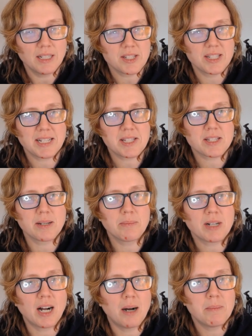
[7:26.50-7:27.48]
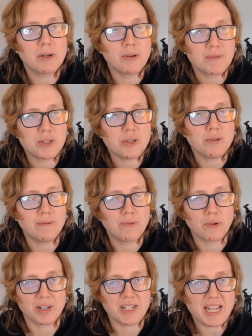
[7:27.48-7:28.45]
That's some combo of 2,
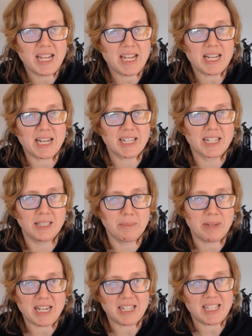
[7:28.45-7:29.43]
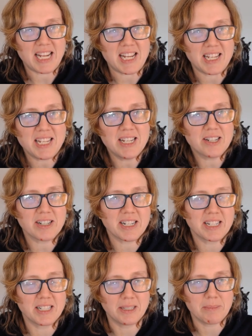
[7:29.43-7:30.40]
4, and 8. I can eliminate an 8 here, I
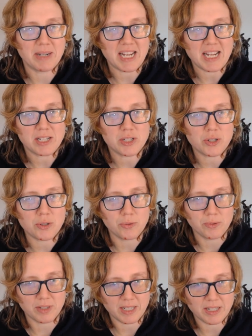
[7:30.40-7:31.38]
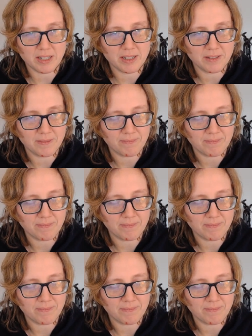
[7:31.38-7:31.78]
can eliminate a 2 there.